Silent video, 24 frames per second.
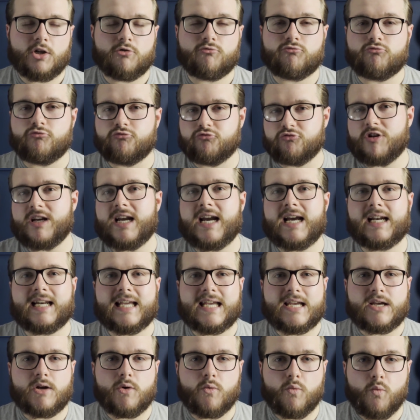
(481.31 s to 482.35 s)

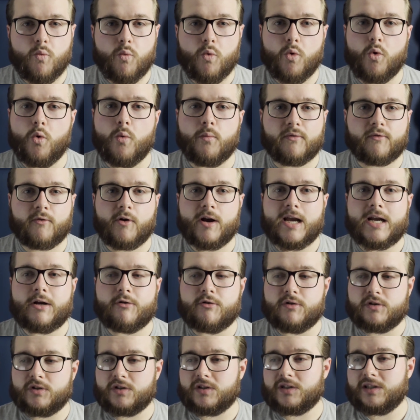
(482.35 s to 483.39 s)
Really warm
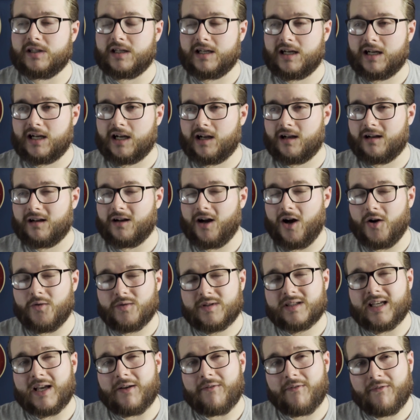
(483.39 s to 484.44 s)
fragrance. I
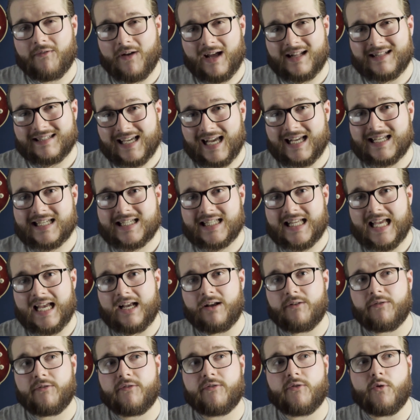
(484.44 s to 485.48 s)
would say
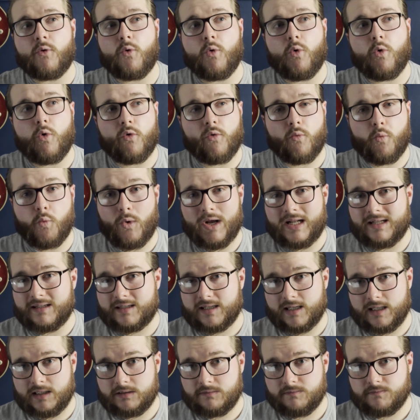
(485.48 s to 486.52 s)
fantastic for
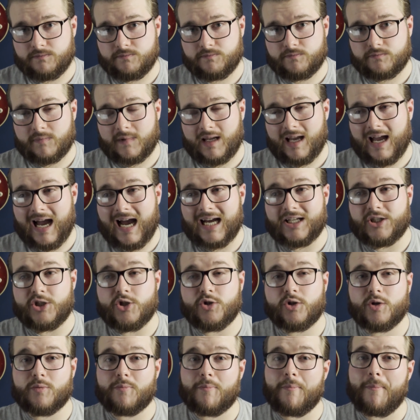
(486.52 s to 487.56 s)
winter, and
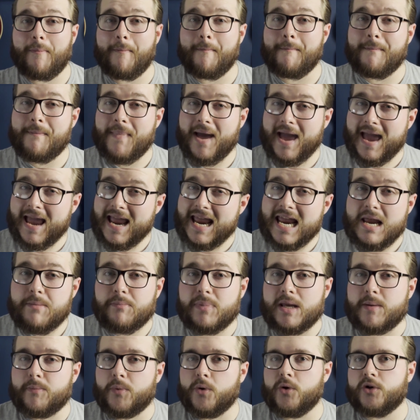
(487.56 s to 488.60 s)
you could
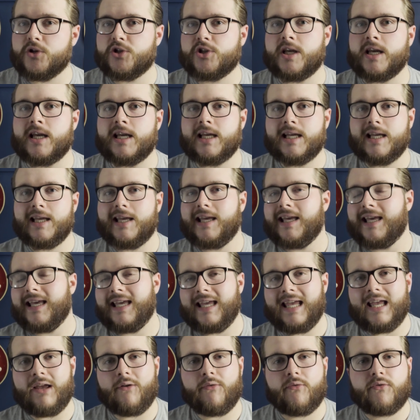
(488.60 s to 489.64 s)
maybe push it
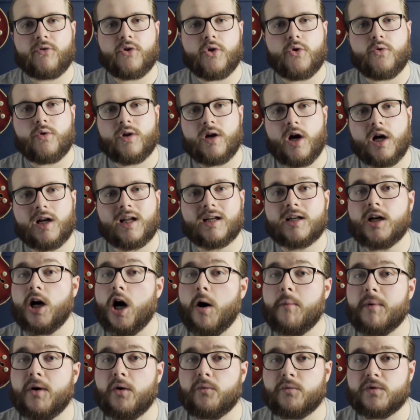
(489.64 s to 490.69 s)
if you kind of
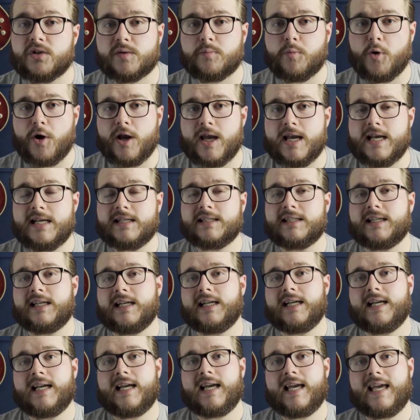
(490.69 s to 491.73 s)
calm it on the sprays
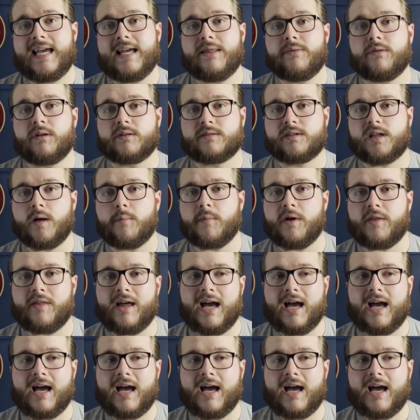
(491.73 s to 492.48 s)
in the summer.